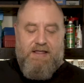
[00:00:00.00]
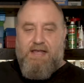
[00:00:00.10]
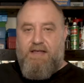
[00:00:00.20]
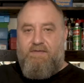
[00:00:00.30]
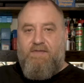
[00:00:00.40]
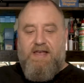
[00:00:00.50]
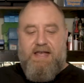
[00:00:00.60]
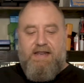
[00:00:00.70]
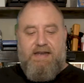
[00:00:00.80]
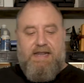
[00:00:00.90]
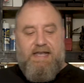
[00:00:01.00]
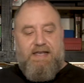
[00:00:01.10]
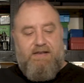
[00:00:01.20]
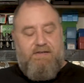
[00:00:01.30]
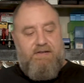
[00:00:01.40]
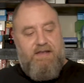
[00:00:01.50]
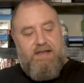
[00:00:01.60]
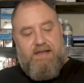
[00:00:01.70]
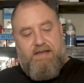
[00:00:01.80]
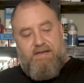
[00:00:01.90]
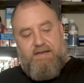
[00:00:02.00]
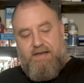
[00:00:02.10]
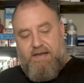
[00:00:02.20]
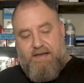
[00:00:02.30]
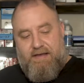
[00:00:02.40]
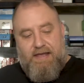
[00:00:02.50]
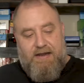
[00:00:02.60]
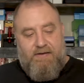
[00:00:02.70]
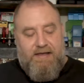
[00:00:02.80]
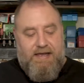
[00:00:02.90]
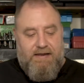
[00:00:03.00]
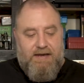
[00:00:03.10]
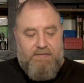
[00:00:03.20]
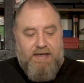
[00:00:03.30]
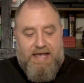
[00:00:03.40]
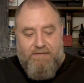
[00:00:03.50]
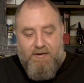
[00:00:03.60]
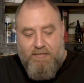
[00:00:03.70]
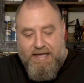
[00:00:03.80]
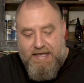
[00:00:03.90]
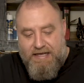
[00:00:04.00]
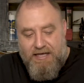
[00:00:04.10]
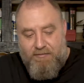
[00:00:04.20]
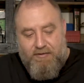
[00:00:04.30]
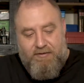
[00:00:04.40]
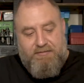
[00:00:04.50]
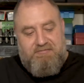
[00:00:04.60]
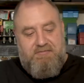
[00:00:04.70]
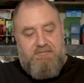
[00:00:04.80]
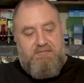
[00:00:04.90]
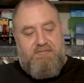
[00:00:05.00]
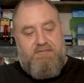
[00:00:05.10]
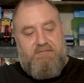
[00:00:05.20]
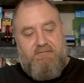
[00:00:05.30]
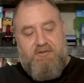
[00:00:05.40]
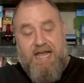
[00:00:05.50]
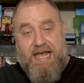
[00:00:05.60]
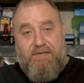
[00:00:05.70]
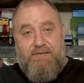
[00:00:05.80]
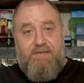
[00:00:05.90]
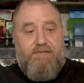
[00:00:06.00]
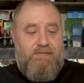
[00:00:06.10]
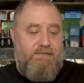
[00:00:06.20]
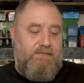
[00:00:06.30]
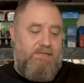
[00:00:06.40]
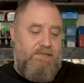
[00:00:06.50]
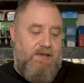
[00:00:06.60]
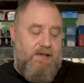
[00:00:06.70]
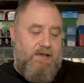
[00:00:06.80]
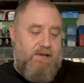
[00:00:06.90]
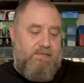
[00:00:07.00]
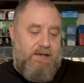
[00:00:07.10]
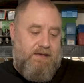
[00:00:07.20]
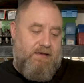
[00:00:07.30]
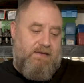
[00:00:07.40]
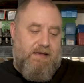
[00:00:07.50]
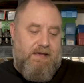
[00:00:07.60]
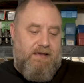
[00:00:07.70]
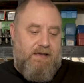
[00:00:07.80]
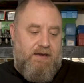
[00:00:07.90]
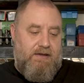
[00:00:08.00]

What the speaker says: on, filed it down, ended up having to buy a couple shafts because I,